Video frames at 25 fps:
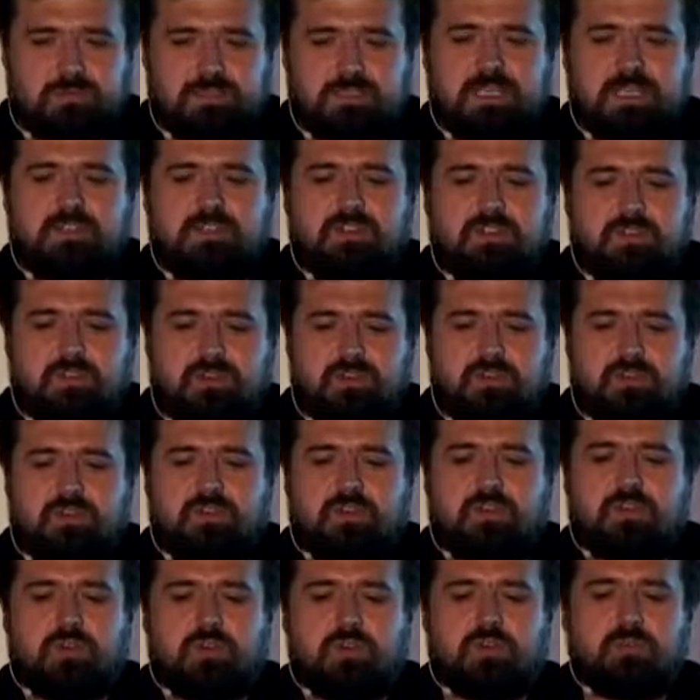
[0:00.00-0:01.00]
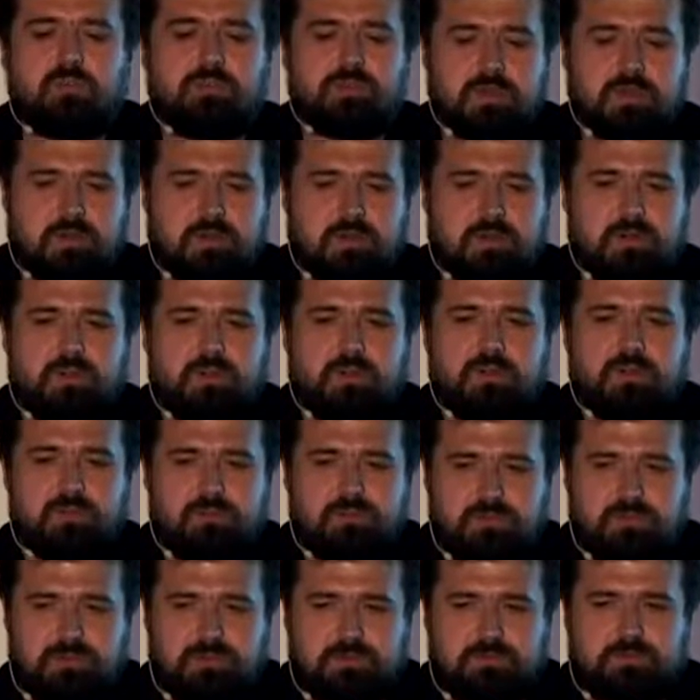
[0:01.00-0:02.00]
it could be
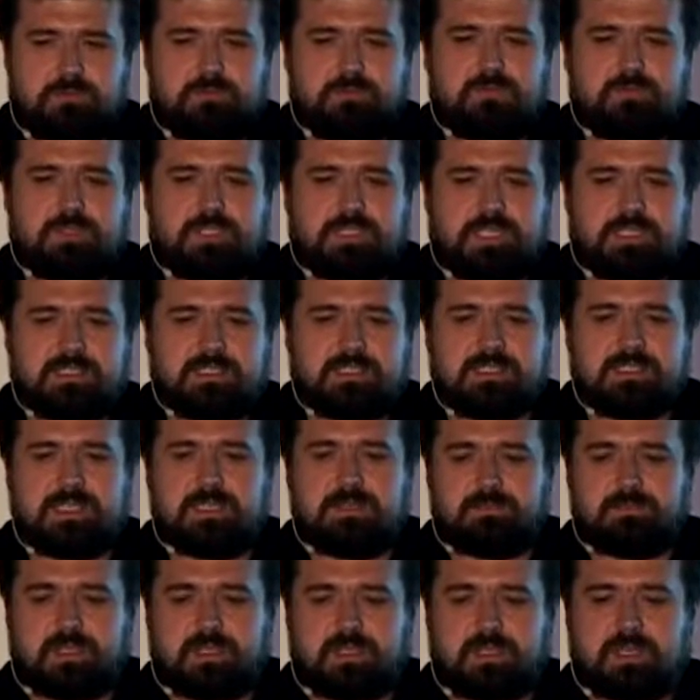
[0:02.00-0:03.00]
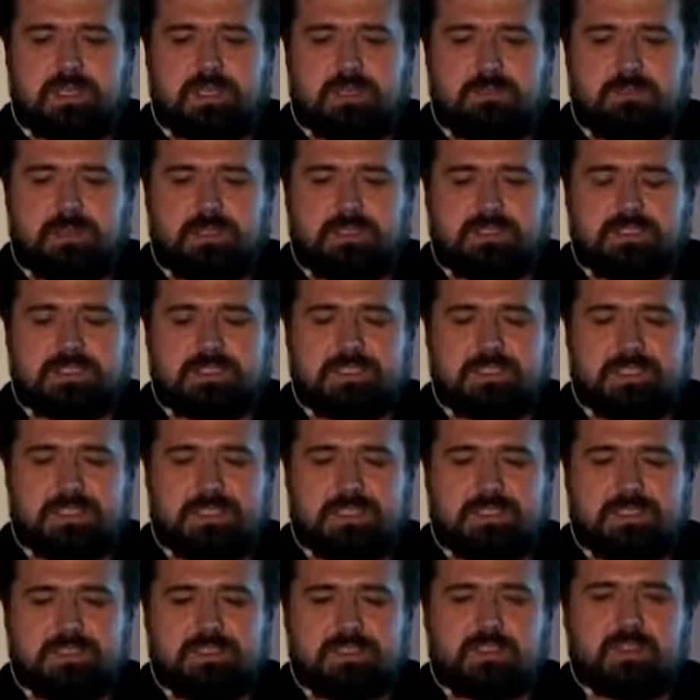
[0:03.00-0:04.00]
argued, but at the same time, it's
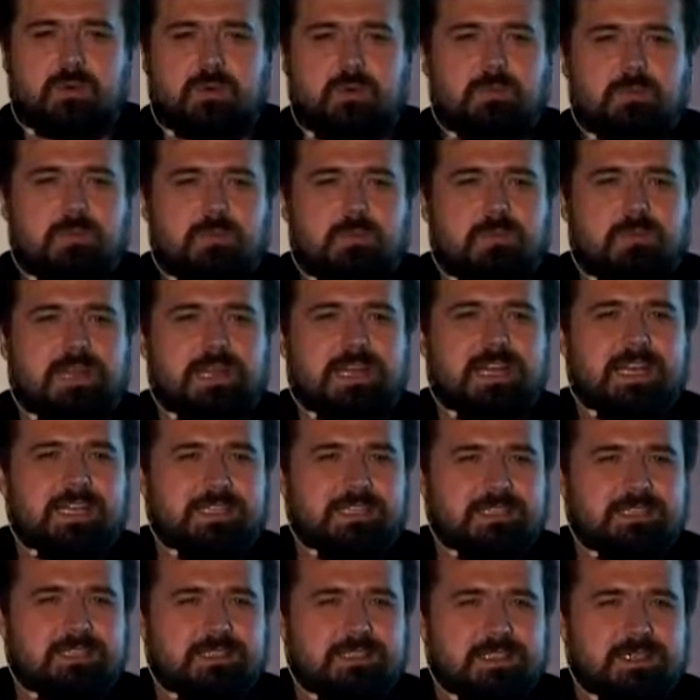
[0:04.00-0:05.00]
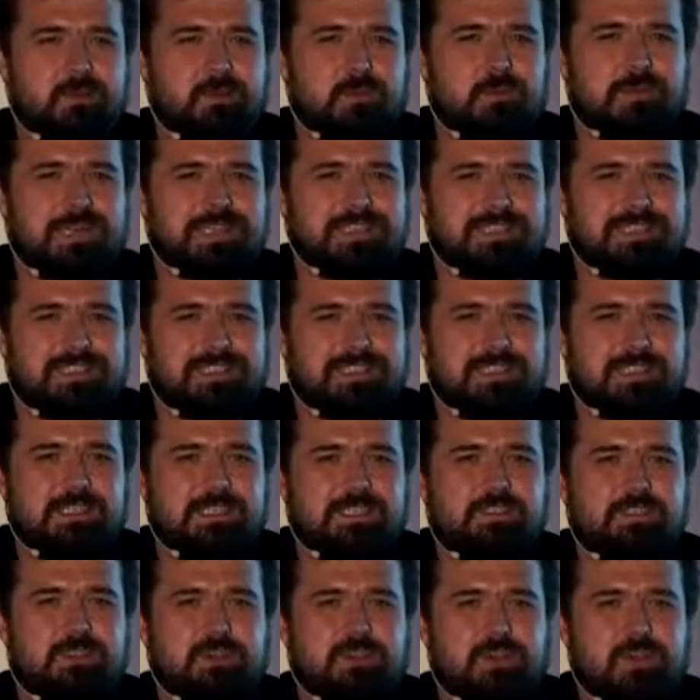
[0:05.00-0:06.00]
some place the complexity
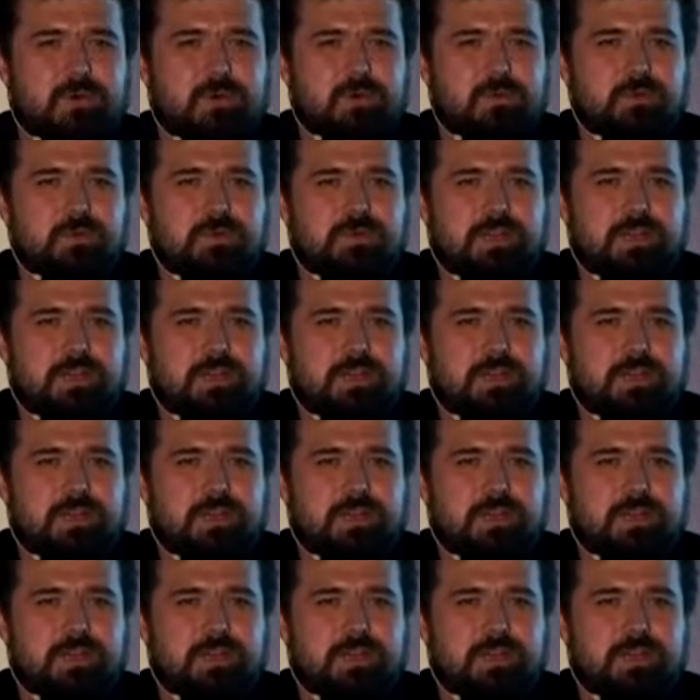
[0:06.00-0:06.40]
needs to go,